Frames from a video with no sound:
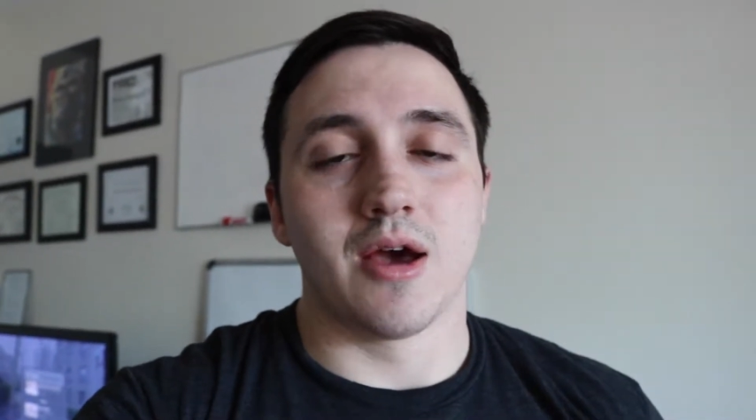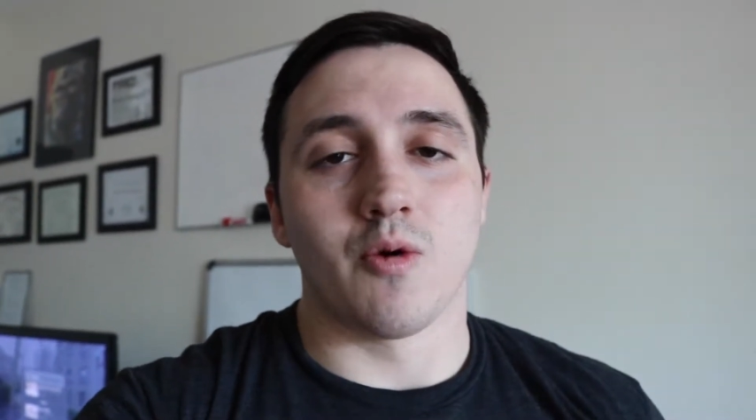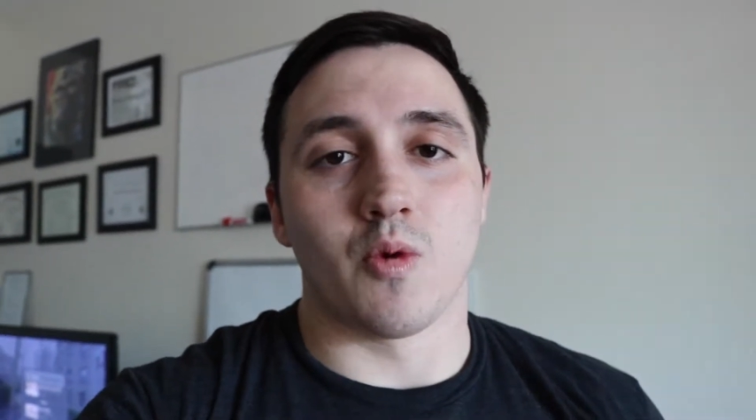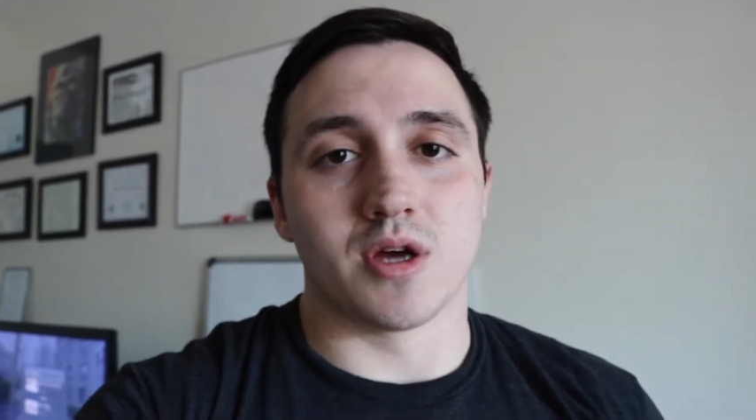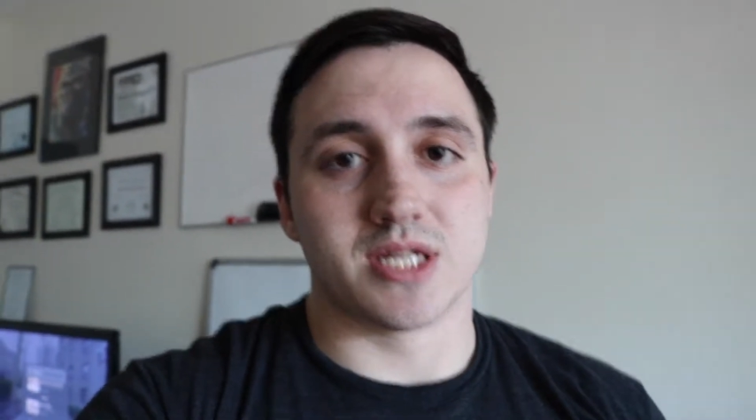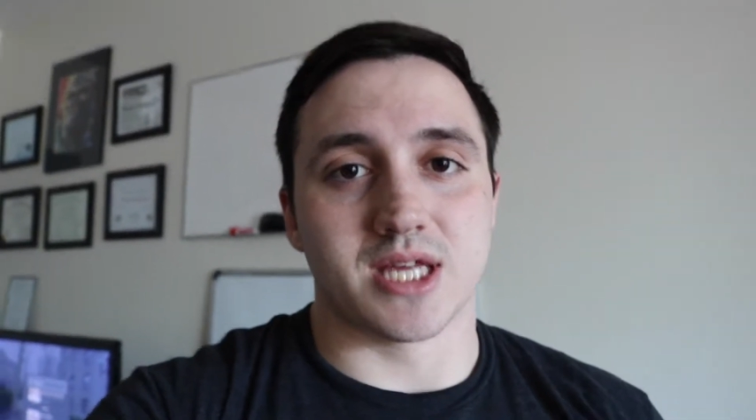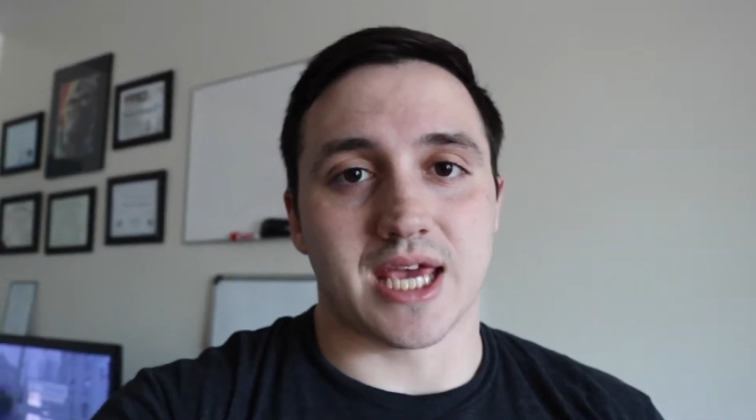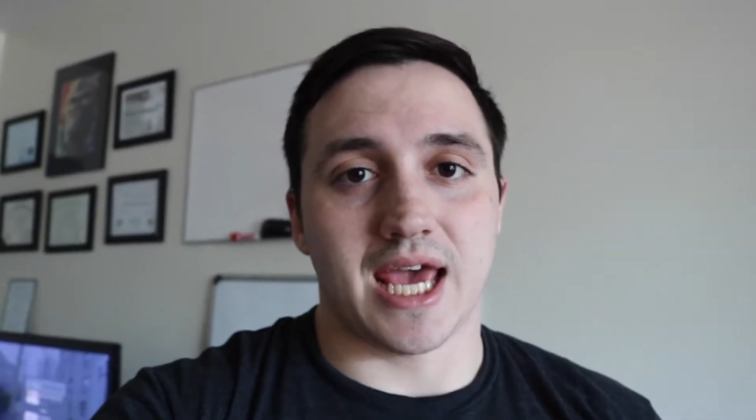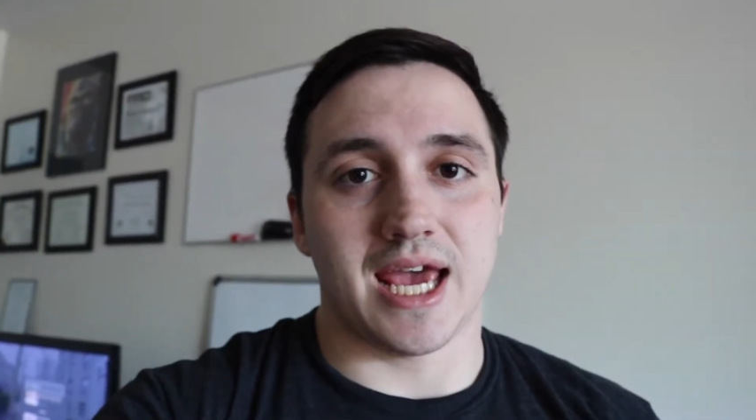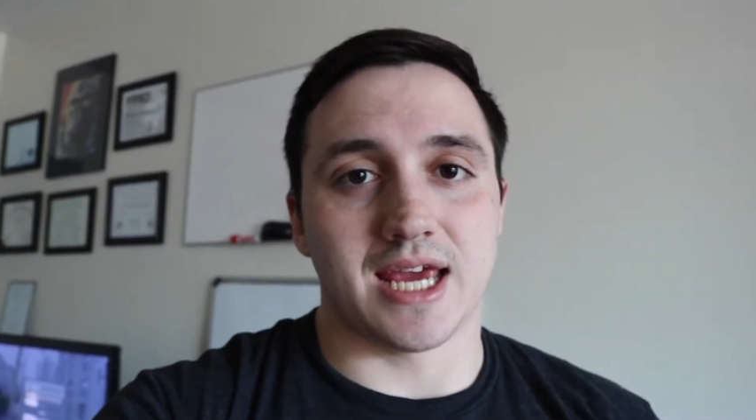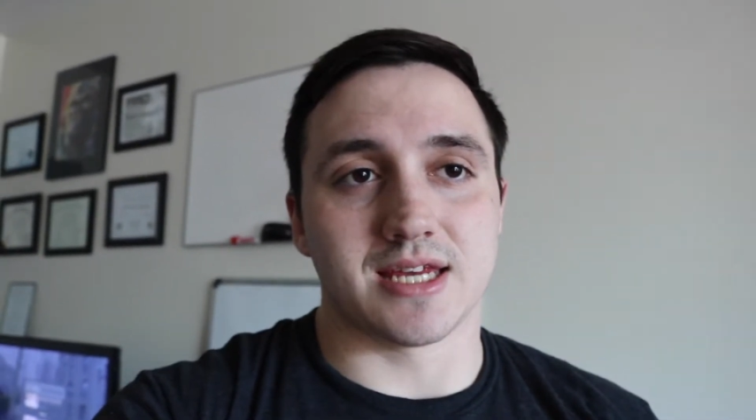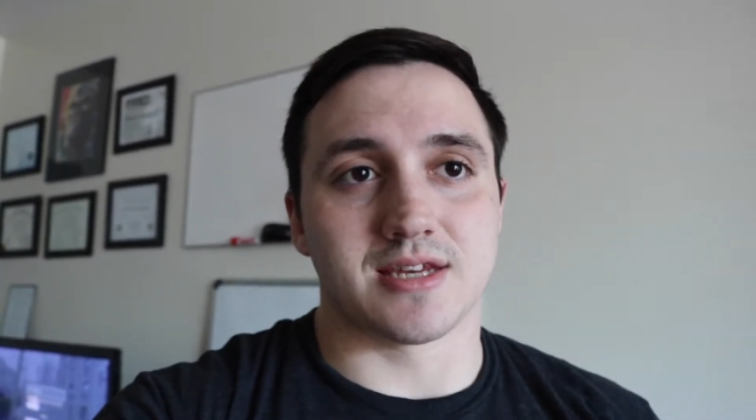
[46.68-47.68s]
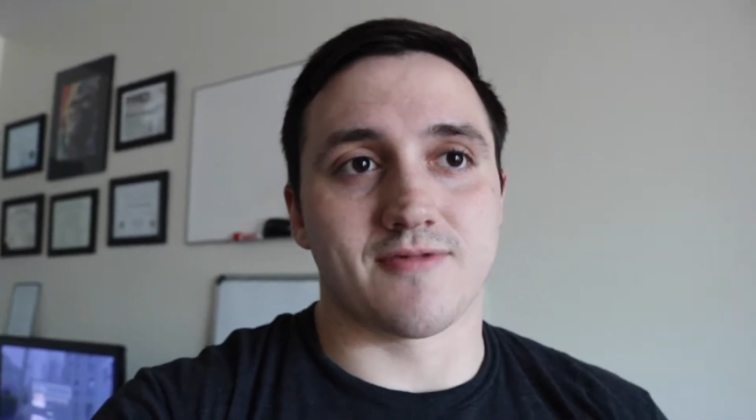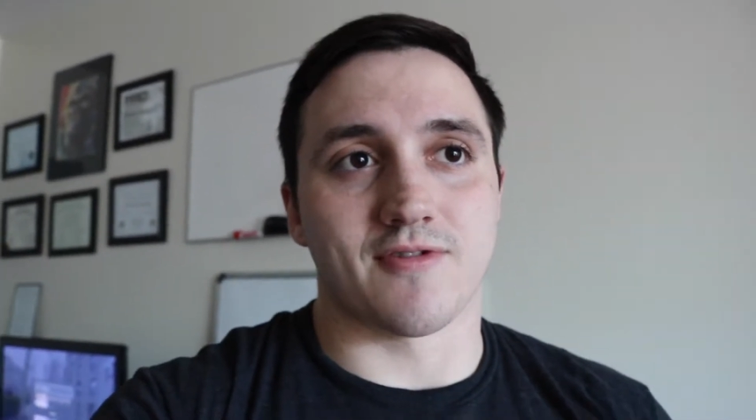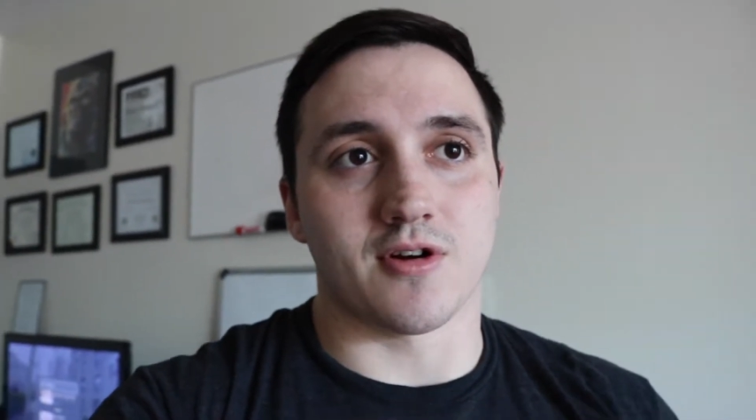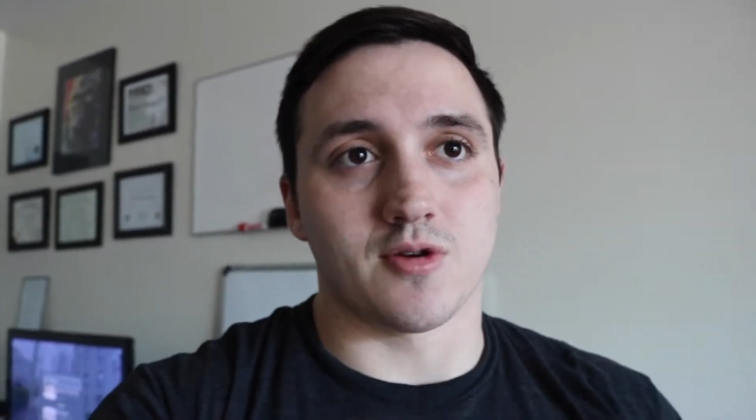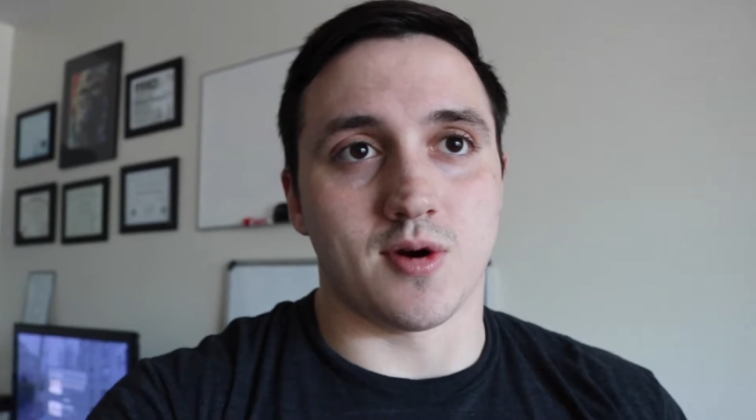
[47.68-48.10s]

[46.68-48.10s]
was the case for